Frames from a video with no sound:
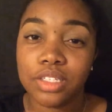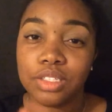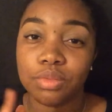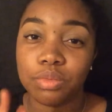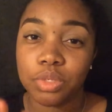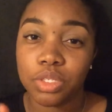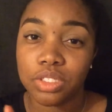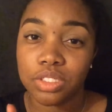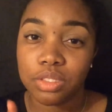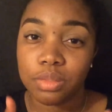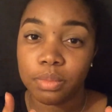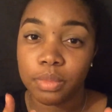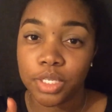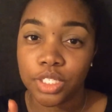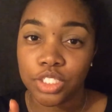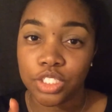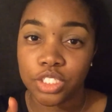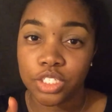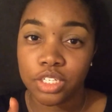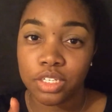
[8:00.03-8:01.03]
did want to
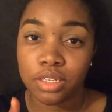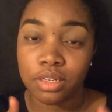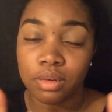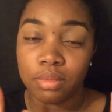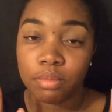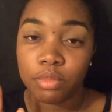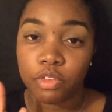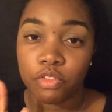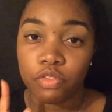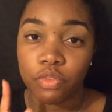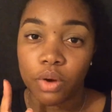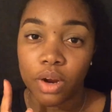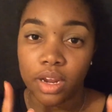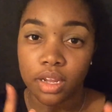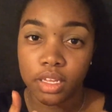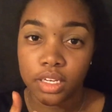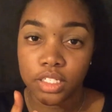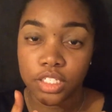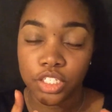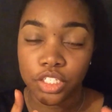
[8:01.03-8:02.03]
mention before I
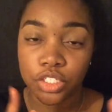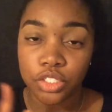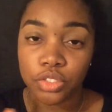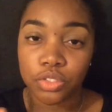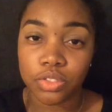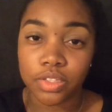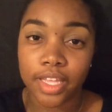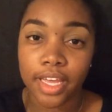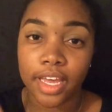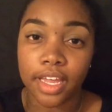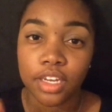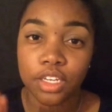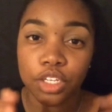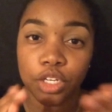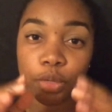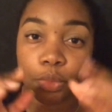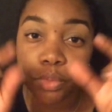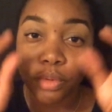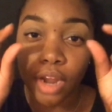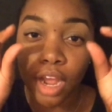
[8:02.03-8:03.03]
continue that
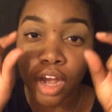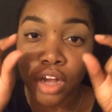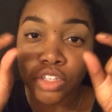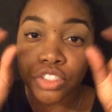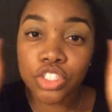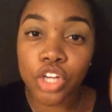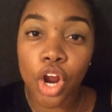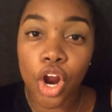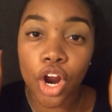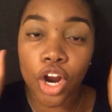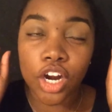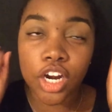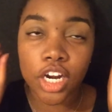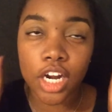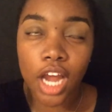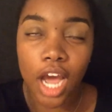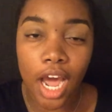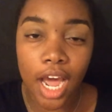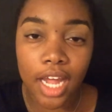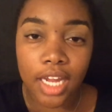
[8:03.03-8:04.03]
your brows are
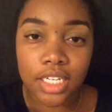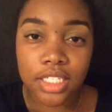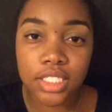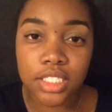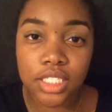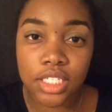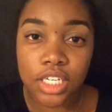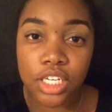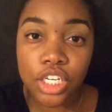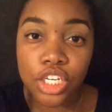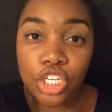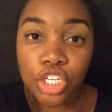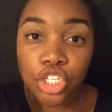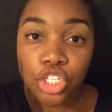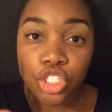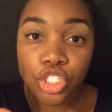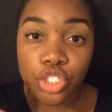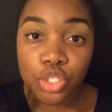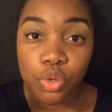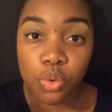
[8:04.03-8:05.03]
not
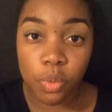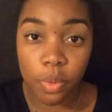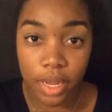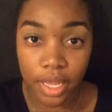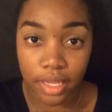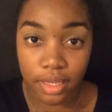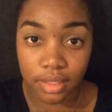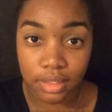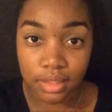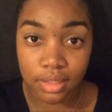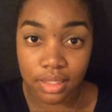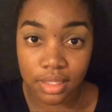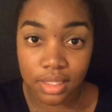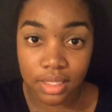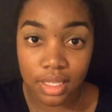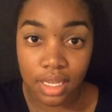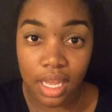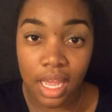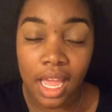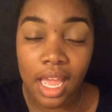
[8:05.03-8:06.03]
twins.
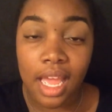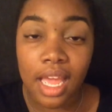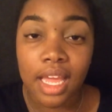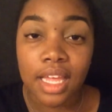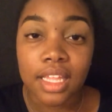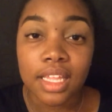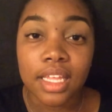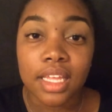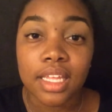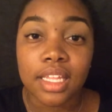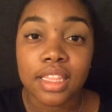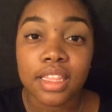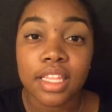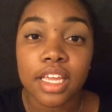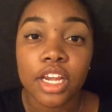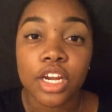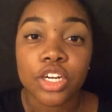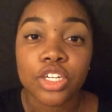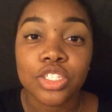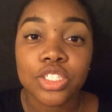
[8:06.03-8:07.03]

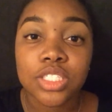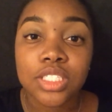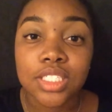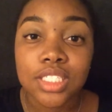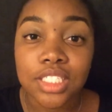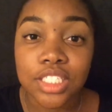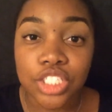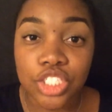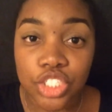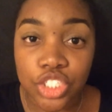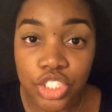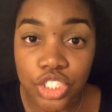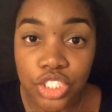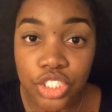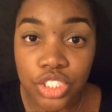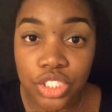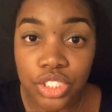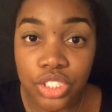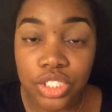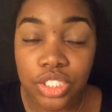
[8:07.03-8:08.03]
They are
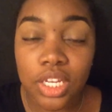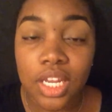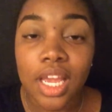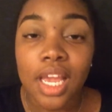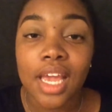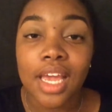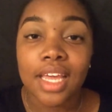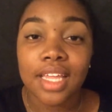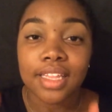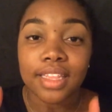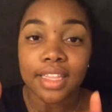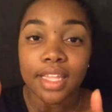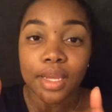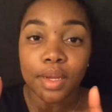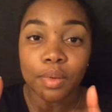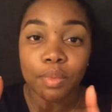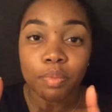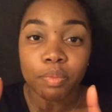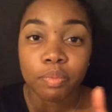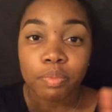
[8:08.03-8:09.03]
sisters.
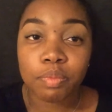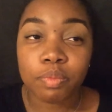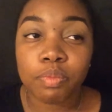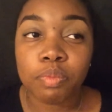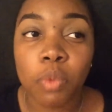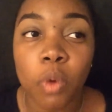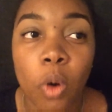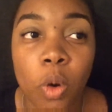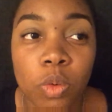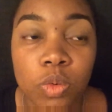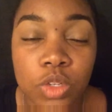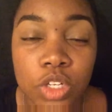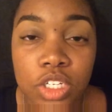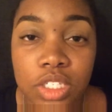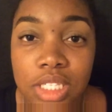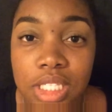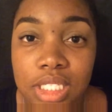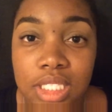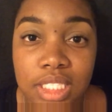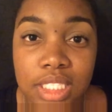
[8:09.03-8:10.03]
They won't
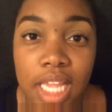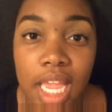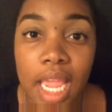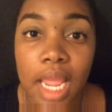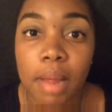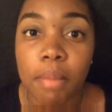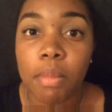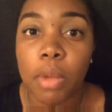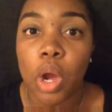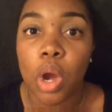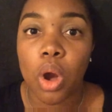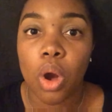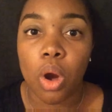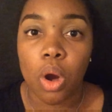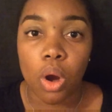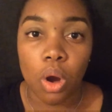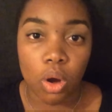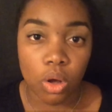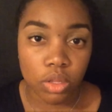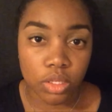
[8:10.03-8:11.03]
look the same
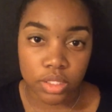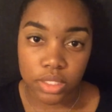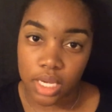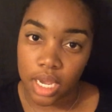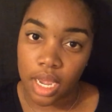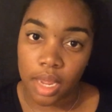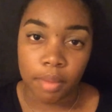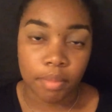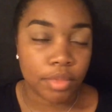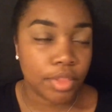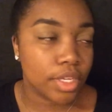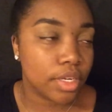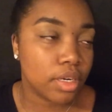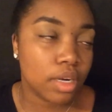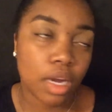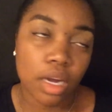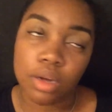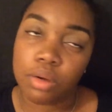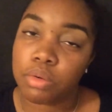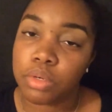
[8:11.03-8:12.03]
all the time. They're
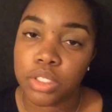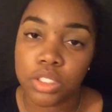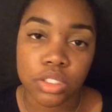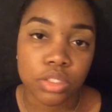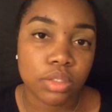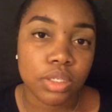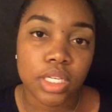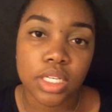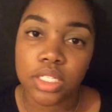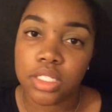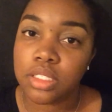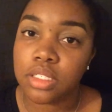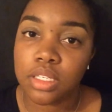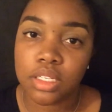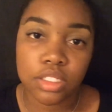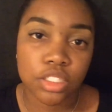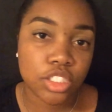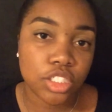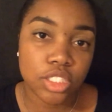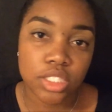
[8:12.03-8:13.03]
not going to.
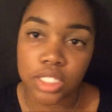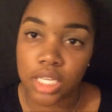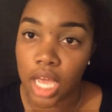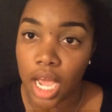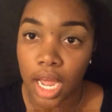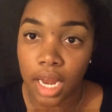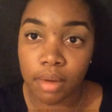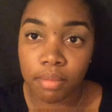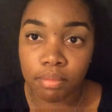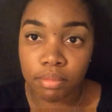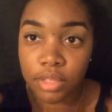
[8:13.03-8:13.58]
It just not.